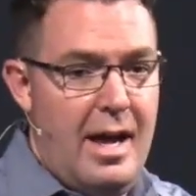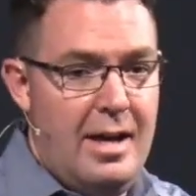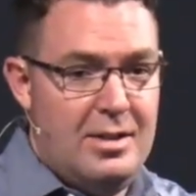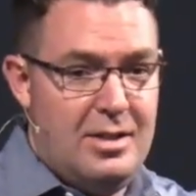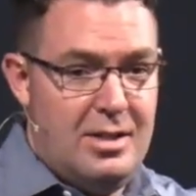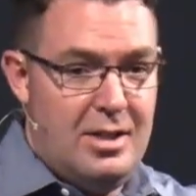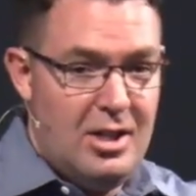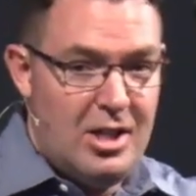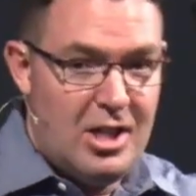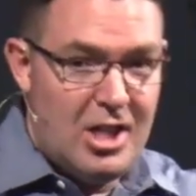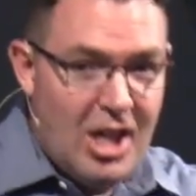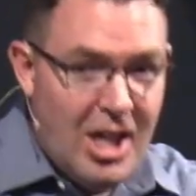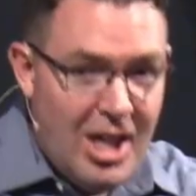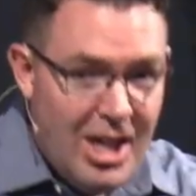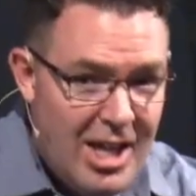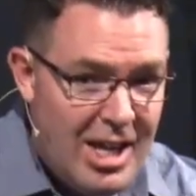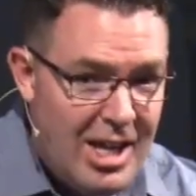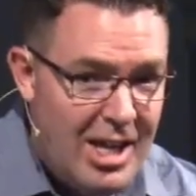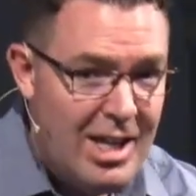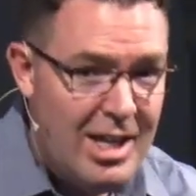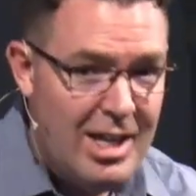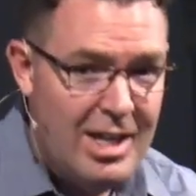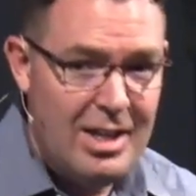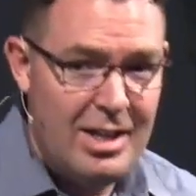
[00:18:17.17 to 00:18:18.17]
as the
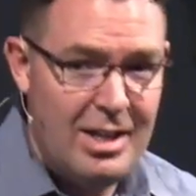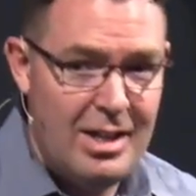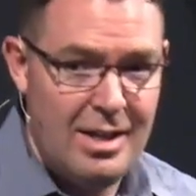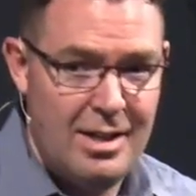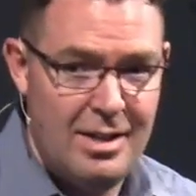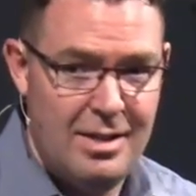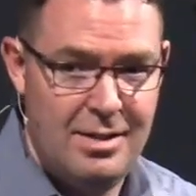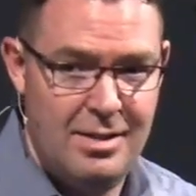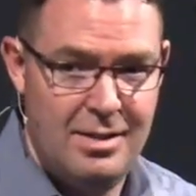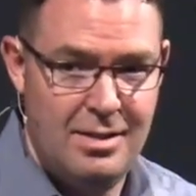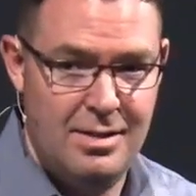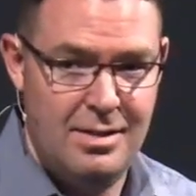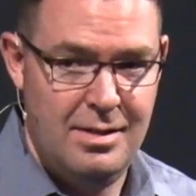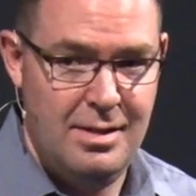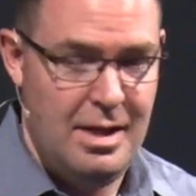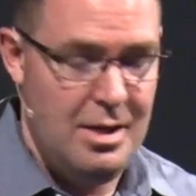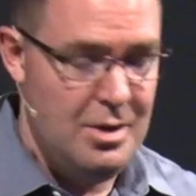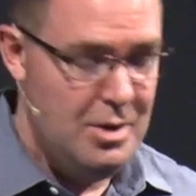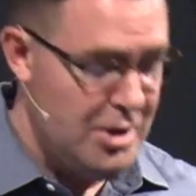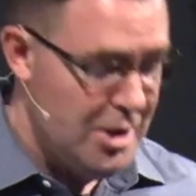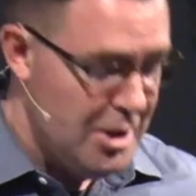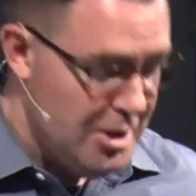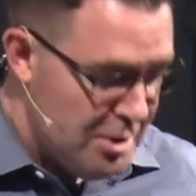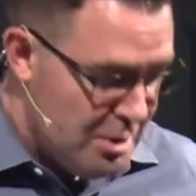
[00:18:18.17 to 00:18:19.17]
king,
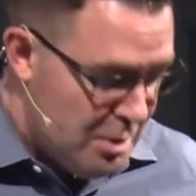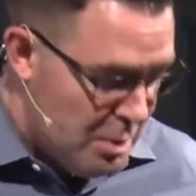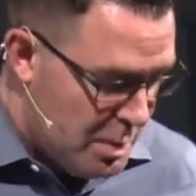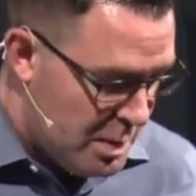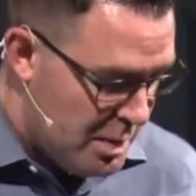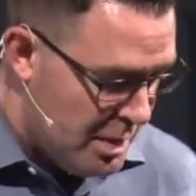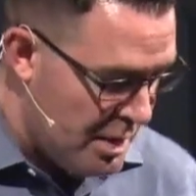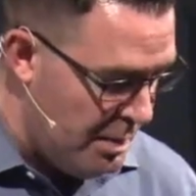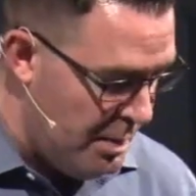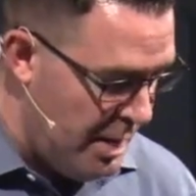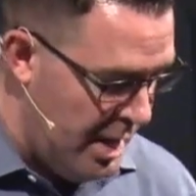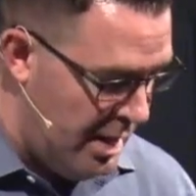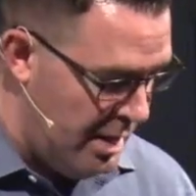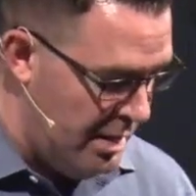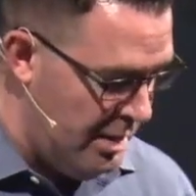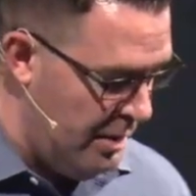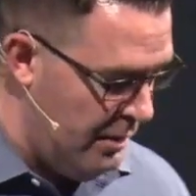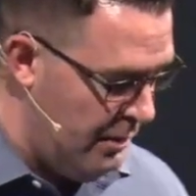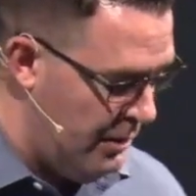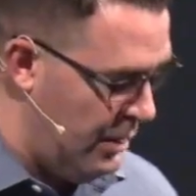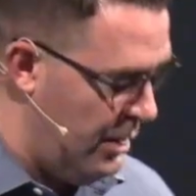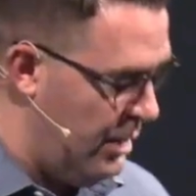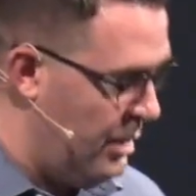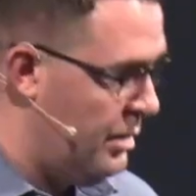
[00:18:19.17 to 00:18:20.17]
and Jesus was going to make a
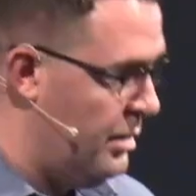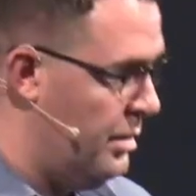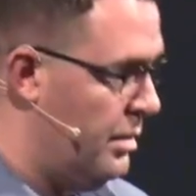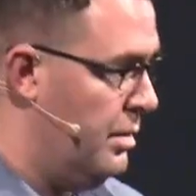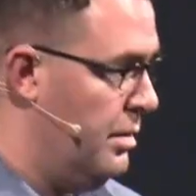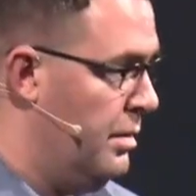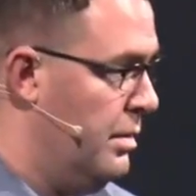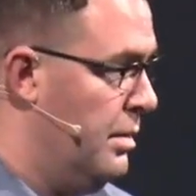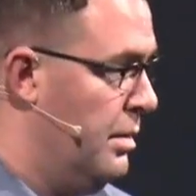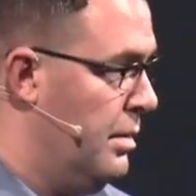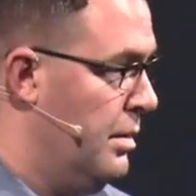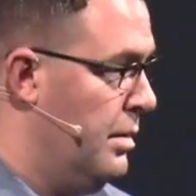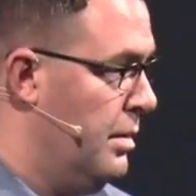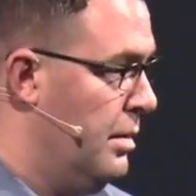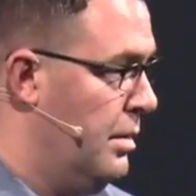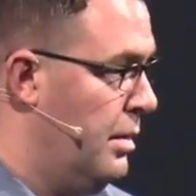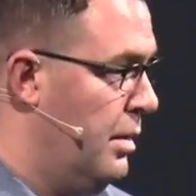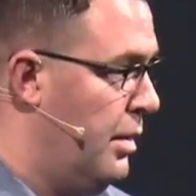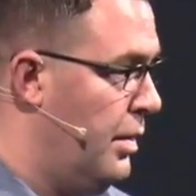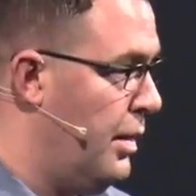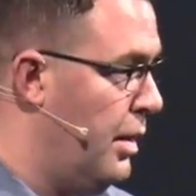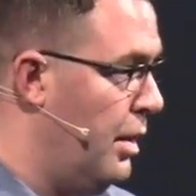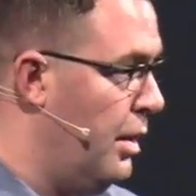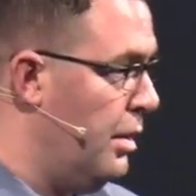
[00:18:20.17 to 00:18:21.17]
difference.
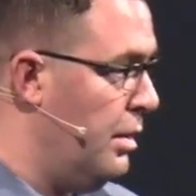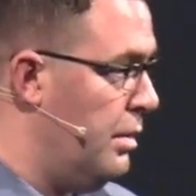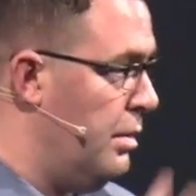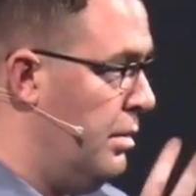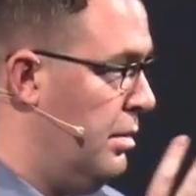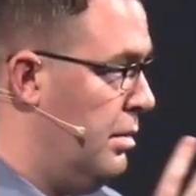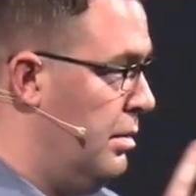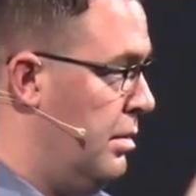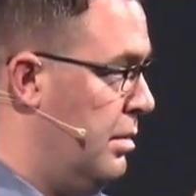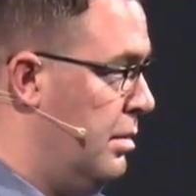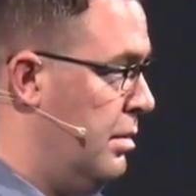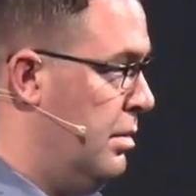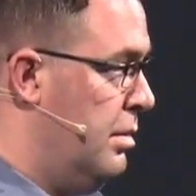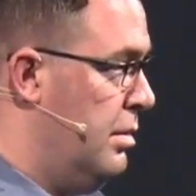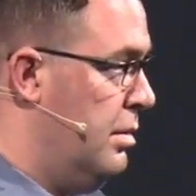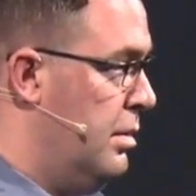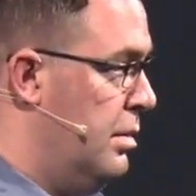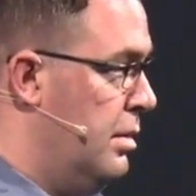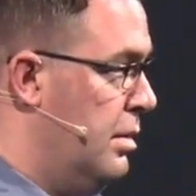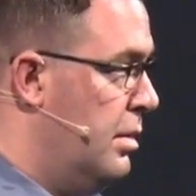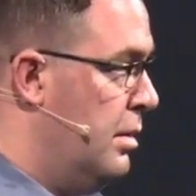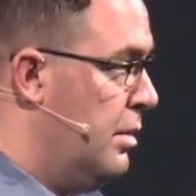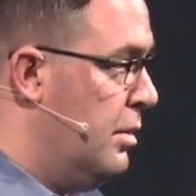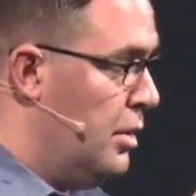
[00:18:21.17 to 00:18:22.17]
Third,
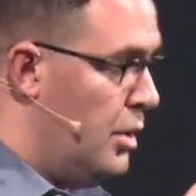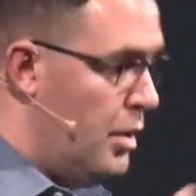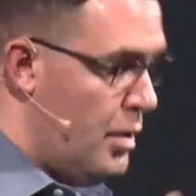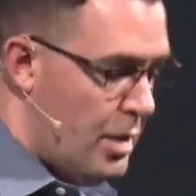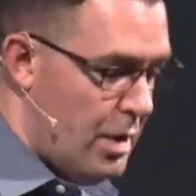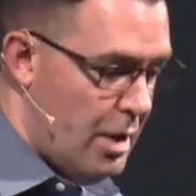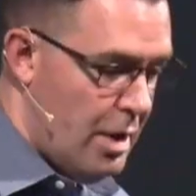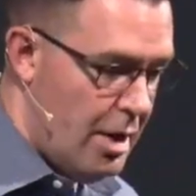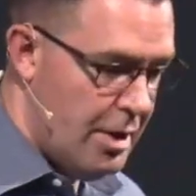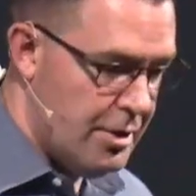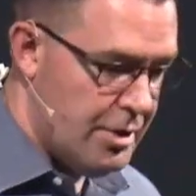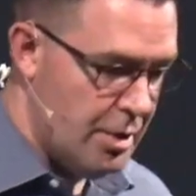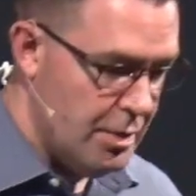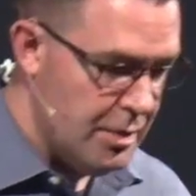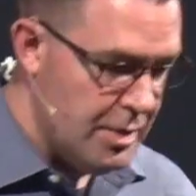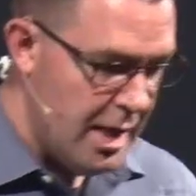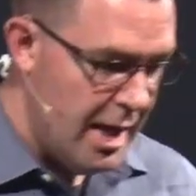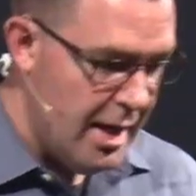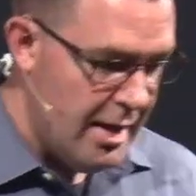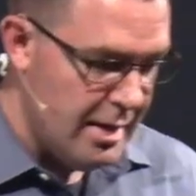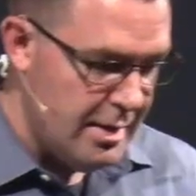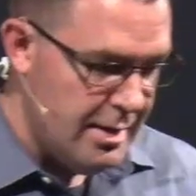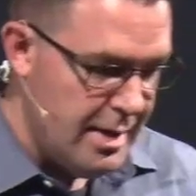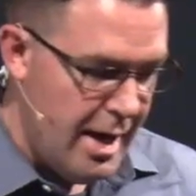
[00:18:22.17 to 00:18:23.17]
you can also
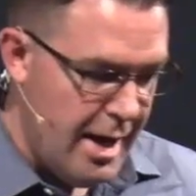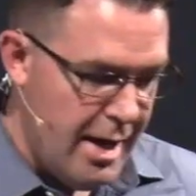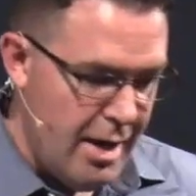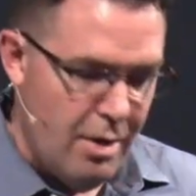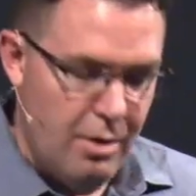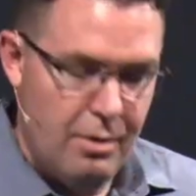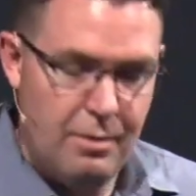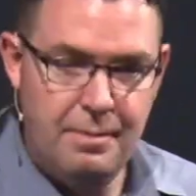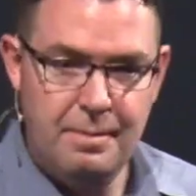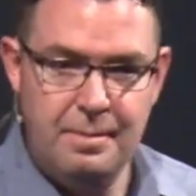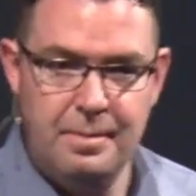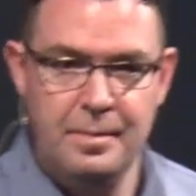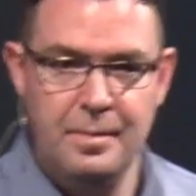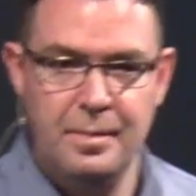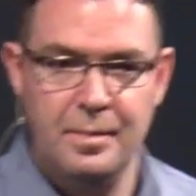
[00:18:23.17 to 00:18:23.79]
take a towel.